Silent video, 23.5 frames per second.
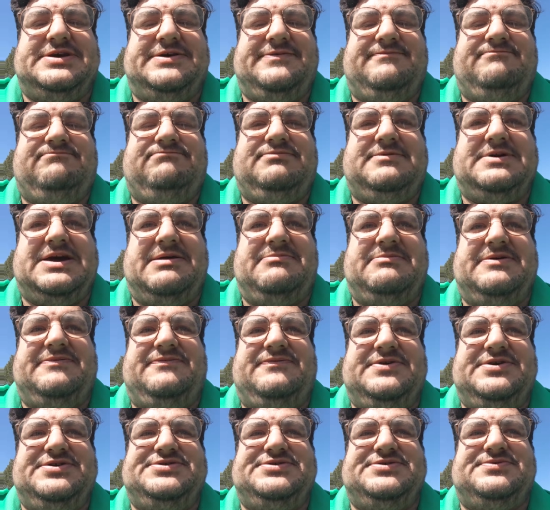I've got my
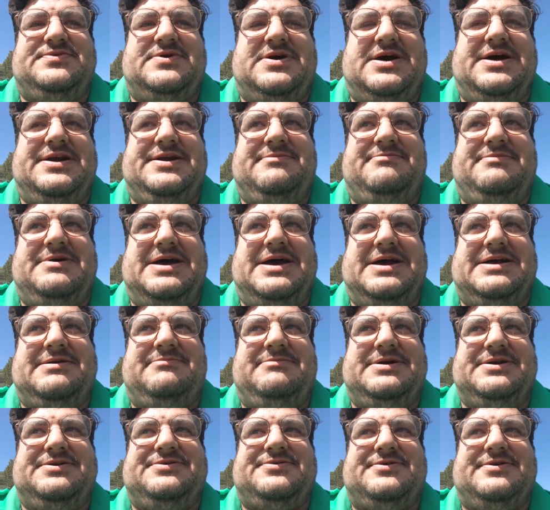fishing rod in the back of
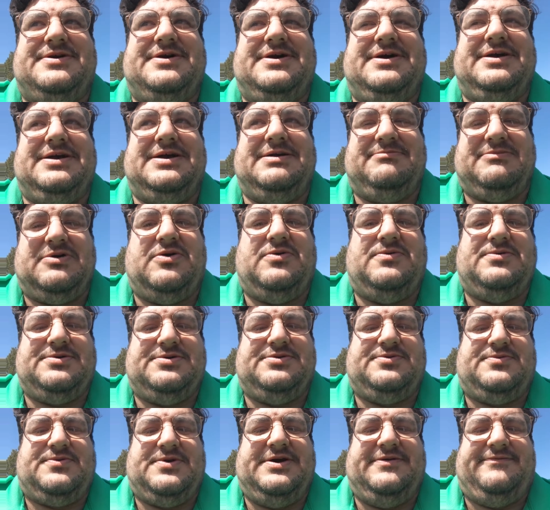my truck. I'm going to
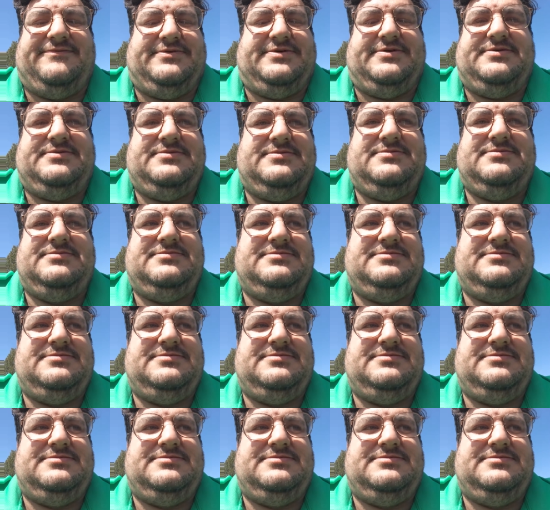the river.